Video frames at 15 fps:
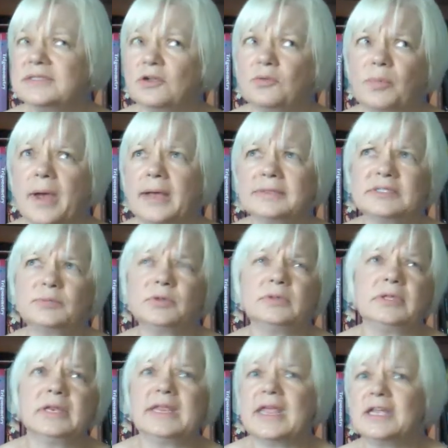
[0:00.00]
or possible
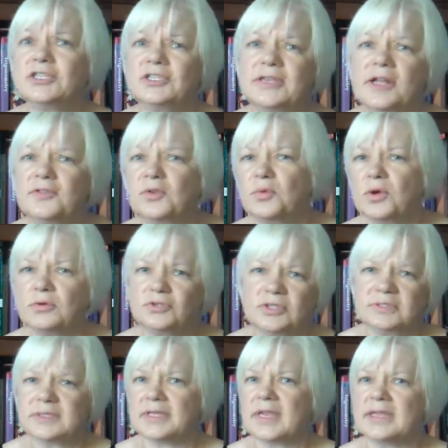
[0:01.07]
litigation down the road
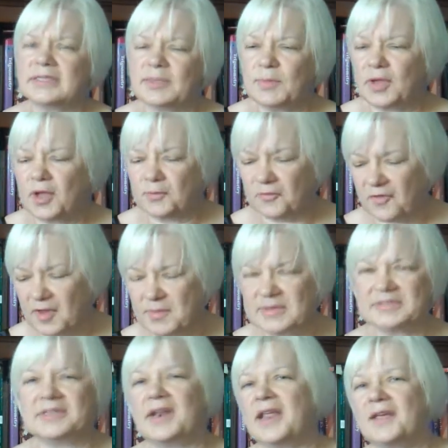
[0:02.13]
just in case I become
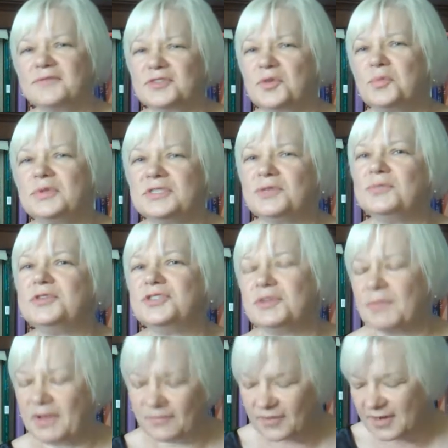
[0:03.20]
famous and I have someone's image in
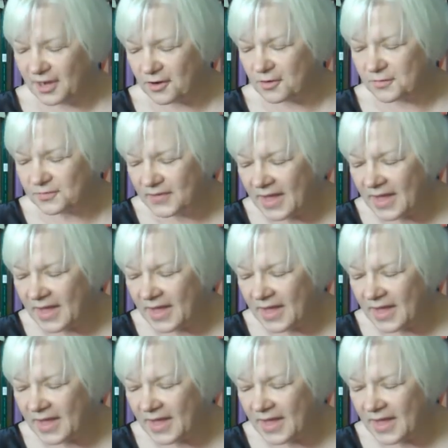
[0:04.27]
my video.